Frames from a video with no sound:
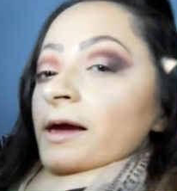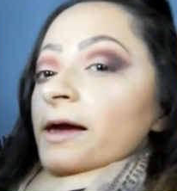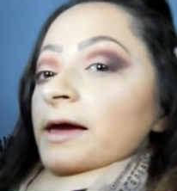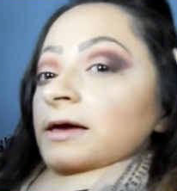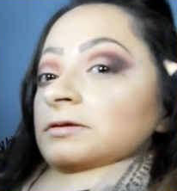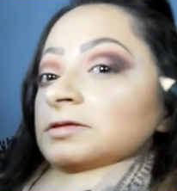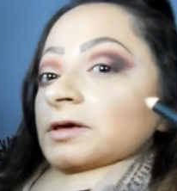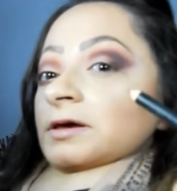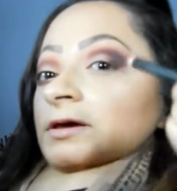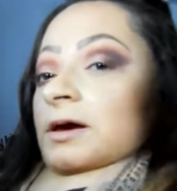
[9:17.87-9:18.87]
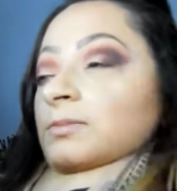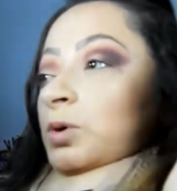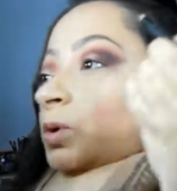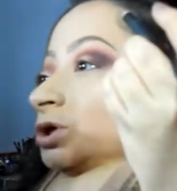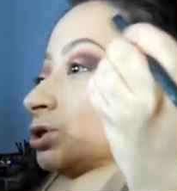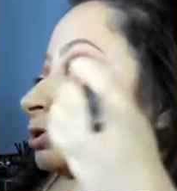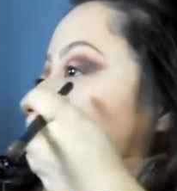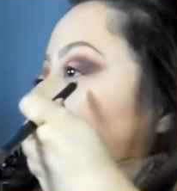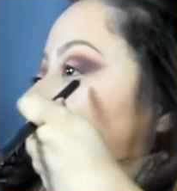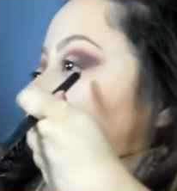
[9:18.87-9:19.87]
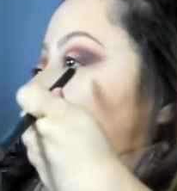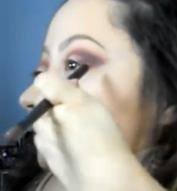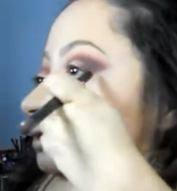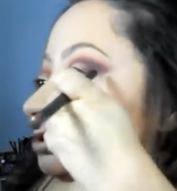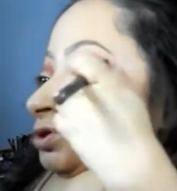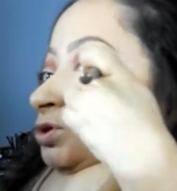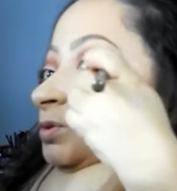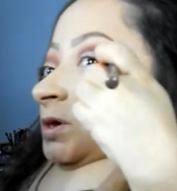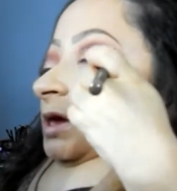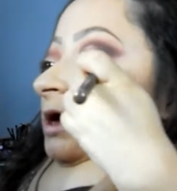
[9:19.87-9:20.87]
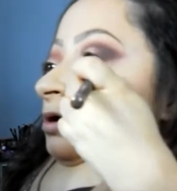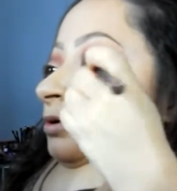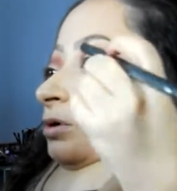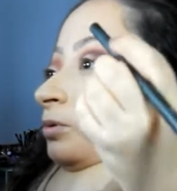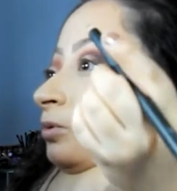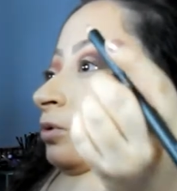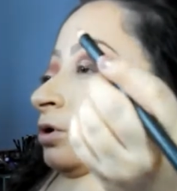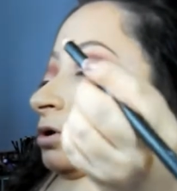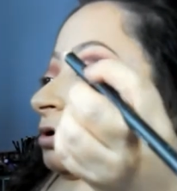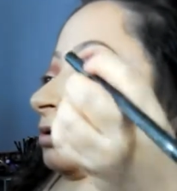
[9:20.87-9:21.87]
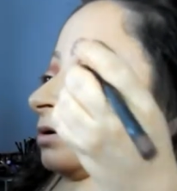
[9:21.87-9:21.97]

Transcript: and I'm going to connect it to the outer corner.